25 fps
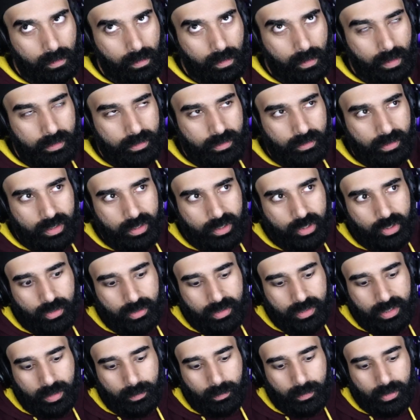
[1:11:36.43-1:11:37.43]
Is there any
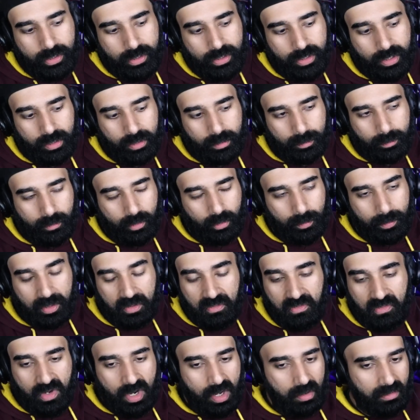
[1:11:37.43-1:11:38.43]
shows that I'm watching at the moment?
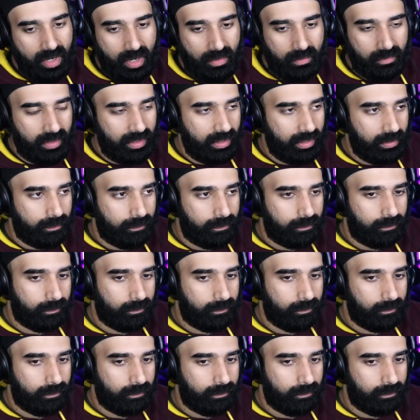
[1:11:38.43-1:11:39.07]
No, not really.